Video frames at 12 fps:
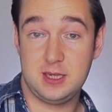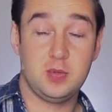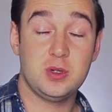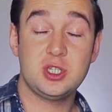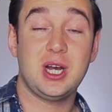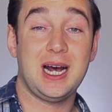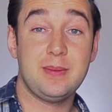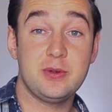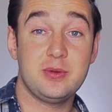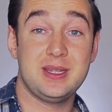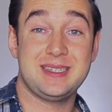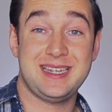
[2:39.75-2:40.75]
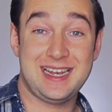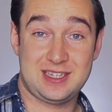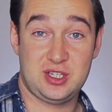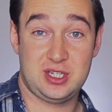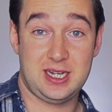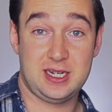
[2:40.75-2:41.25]
But once you're happy with this
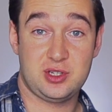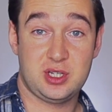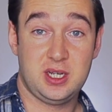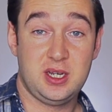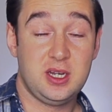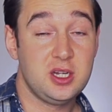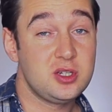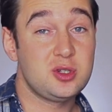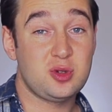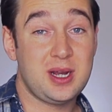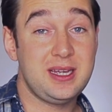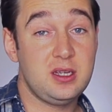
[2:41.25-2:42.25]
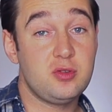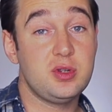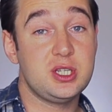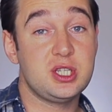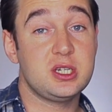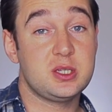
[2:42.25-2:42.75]
exercise, try
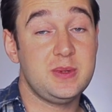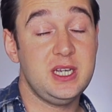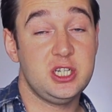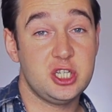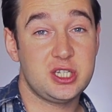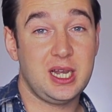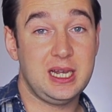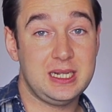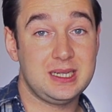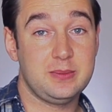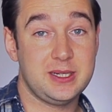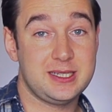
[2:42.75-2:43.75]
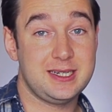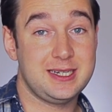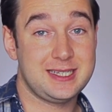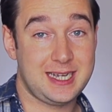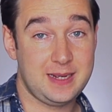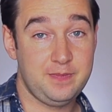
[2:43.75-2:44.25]
increasing the speed just a little bit at a
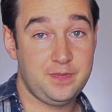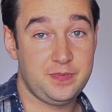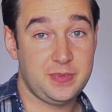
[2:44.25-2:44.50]
time.